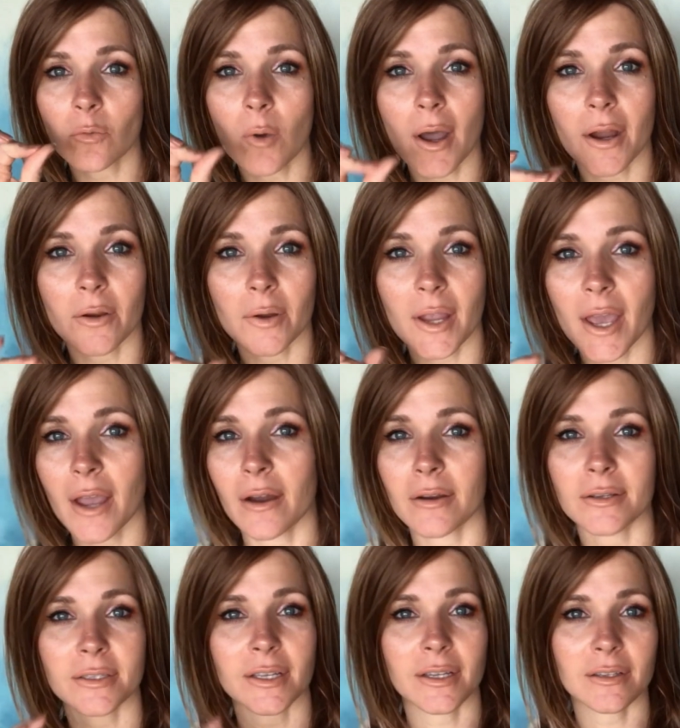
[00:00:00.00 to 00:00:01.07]
wiry
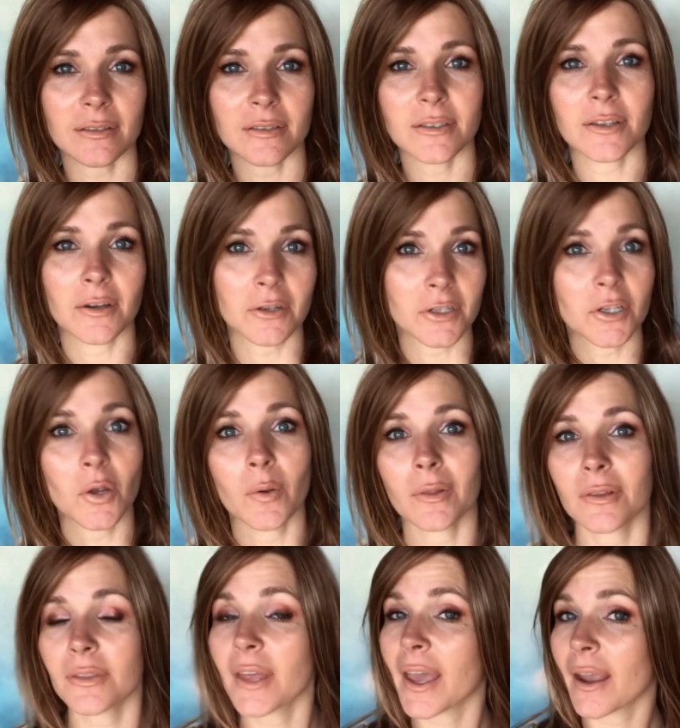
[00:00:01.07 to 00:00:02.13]
hairs that start showing
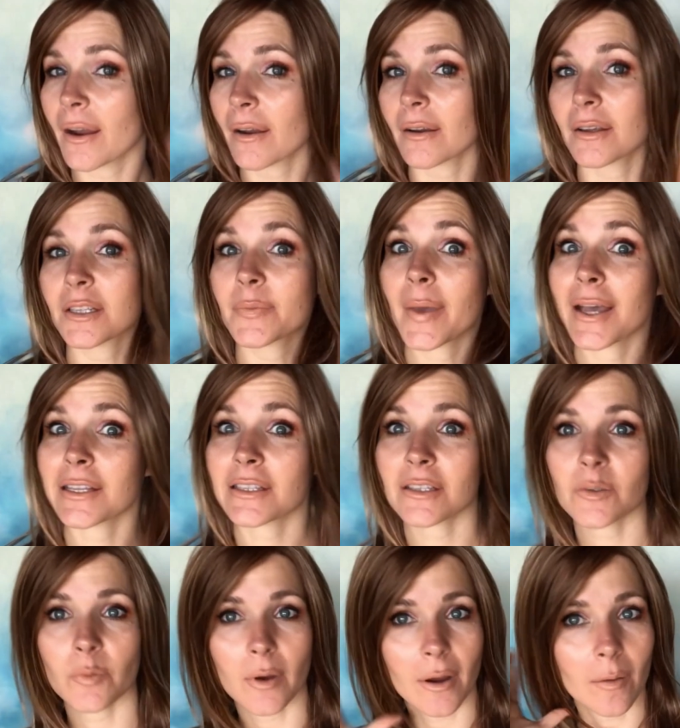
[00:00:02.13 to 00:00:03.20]
that the hair is past
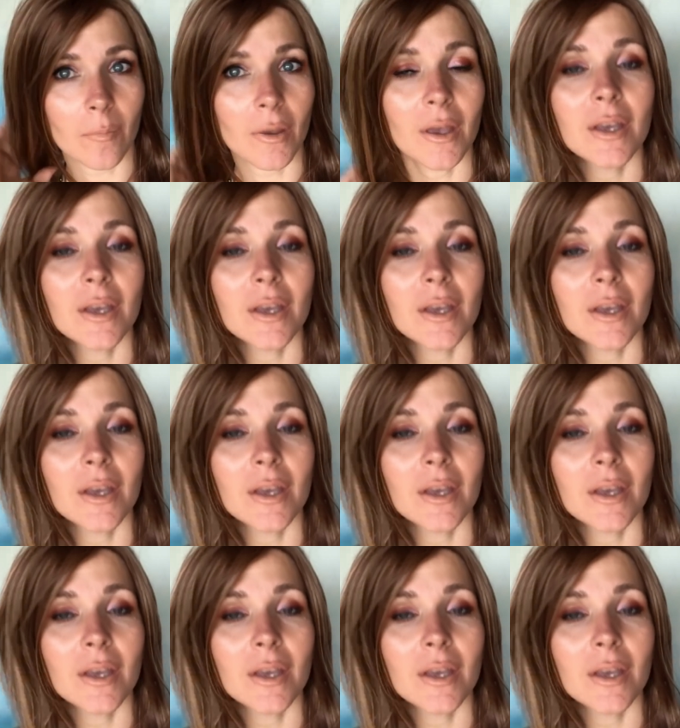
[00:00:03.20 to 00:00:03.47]
its prime.